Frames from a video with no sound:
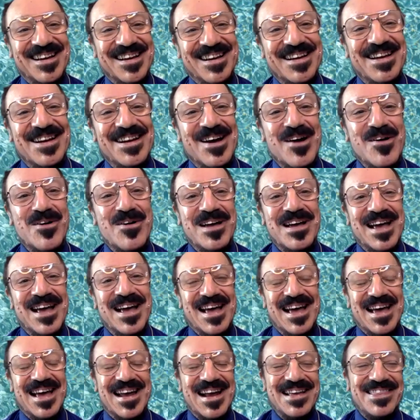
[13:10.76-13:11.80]
You know,
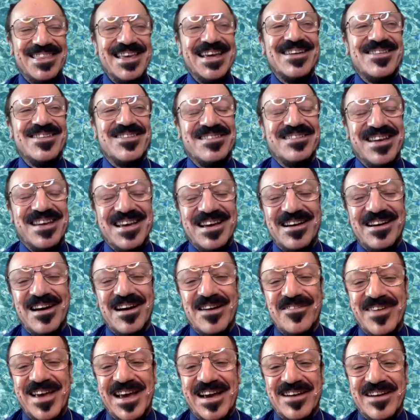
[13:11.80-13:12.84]
and I think it's a
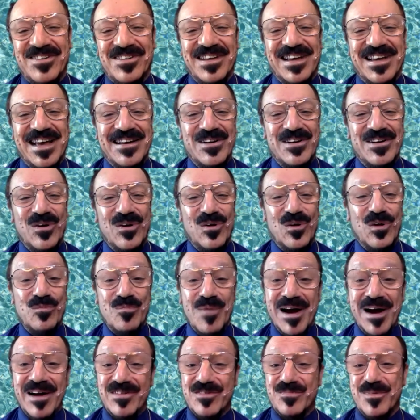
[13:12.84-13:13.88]
takeoff actually on an old
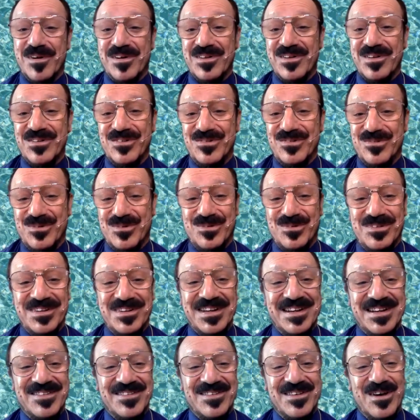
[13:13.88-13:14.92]
Marx Brothers
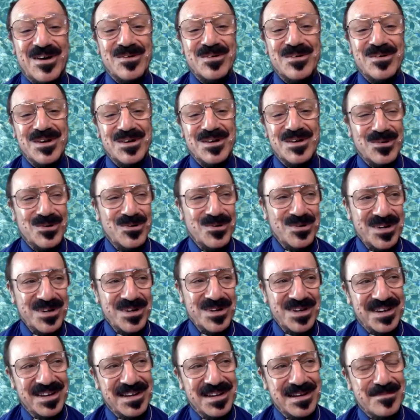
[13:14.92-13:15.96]
routine. So who are
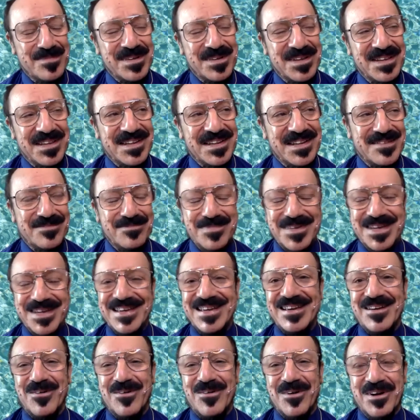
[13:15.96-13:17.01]
you going to believe,
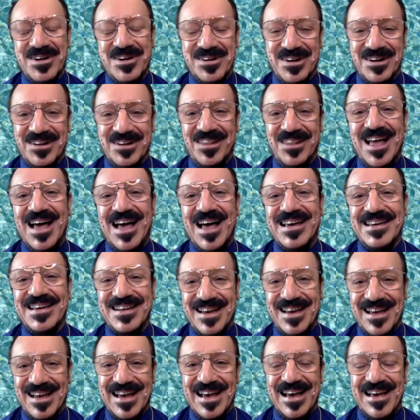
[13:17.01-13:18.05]
me or your lying
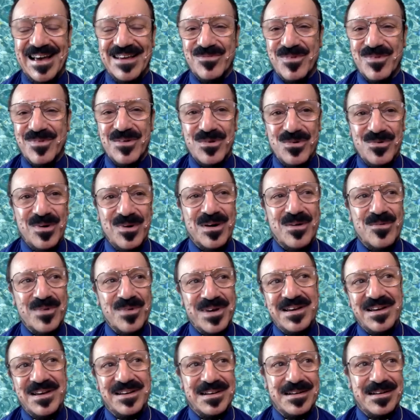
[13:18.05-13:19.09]
eyes? Well, who are
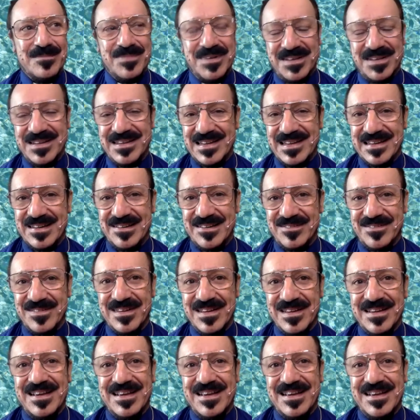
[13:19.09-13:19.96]
we going to believe?